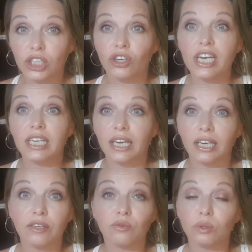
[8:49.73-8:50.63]
strike, and
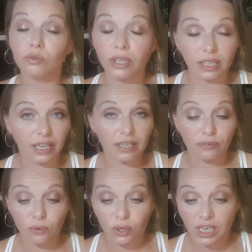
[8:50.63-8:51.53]
I would really like
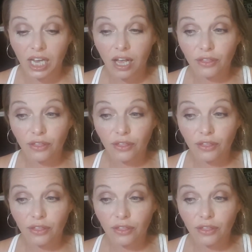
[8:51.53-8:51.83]
for